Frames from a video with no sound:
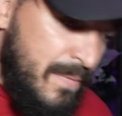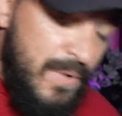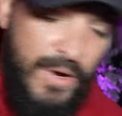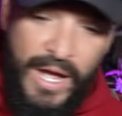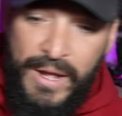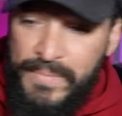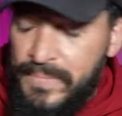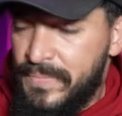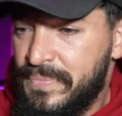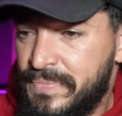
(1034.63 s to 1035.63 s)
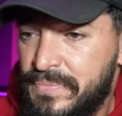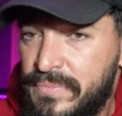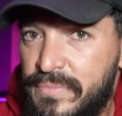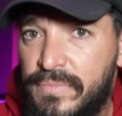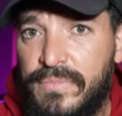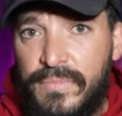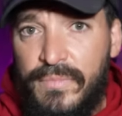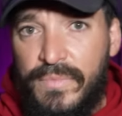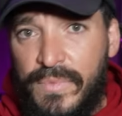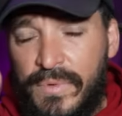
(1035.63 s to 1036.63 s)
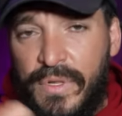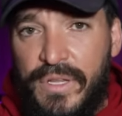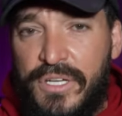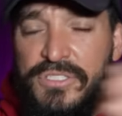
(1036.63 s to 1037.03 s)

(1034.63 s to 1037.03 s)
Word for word: Okay. I think